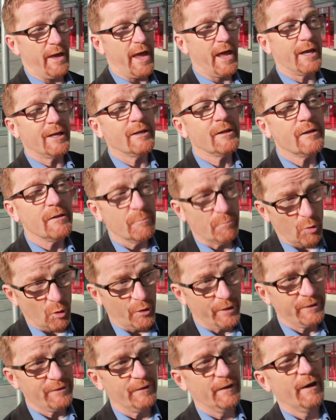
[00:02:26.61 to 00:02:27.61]
end
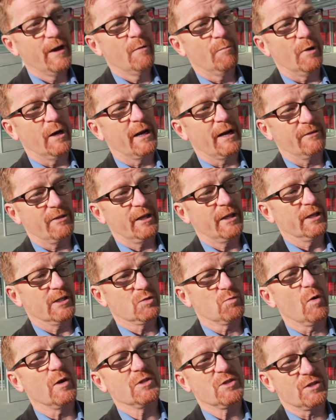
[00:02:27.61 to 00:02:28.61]
point, but I think
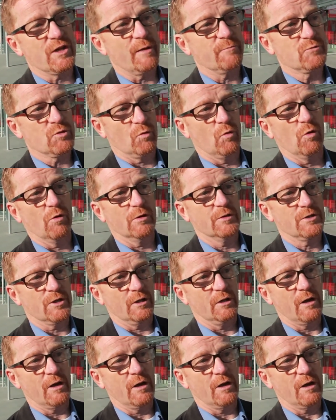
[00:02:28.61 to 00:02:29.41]
it's one step towards a,